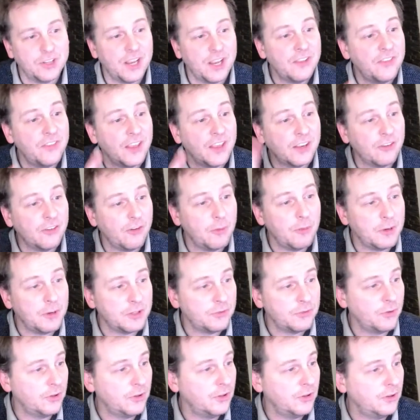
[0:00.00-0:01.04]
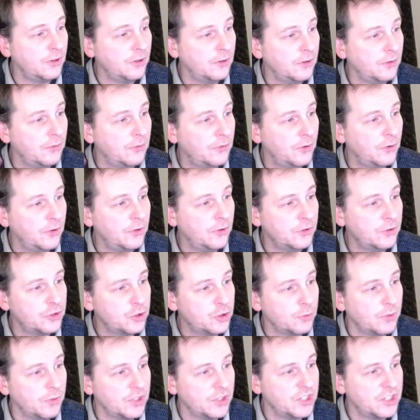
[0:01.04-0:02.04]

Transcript: and thank you very much for the super